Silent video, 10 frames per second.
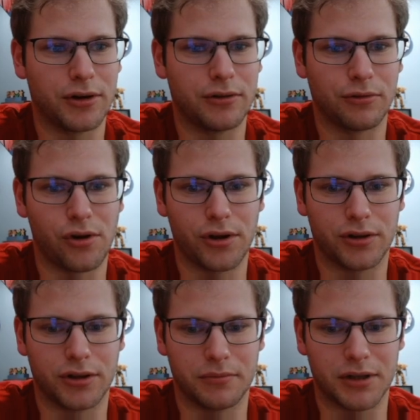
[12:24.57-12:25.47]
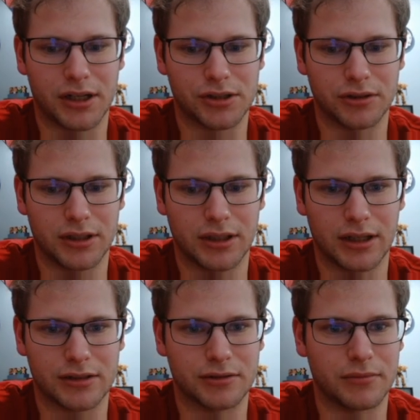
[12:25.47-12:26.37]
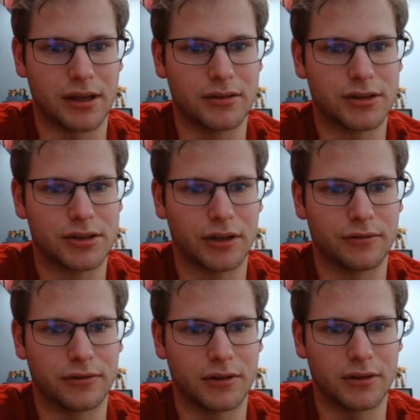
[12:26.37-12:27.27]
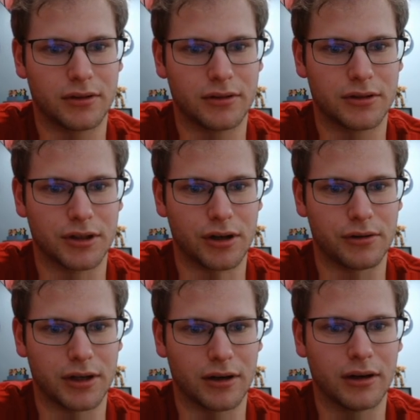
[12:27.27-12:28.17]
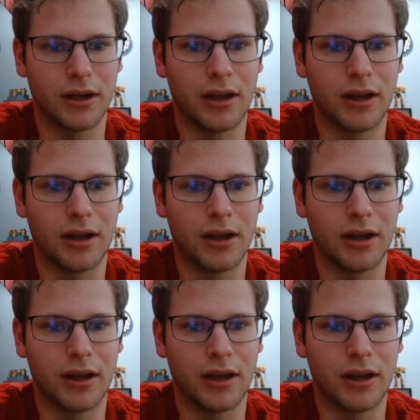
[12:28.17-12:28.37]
Royal could potentially get some stuff to go here.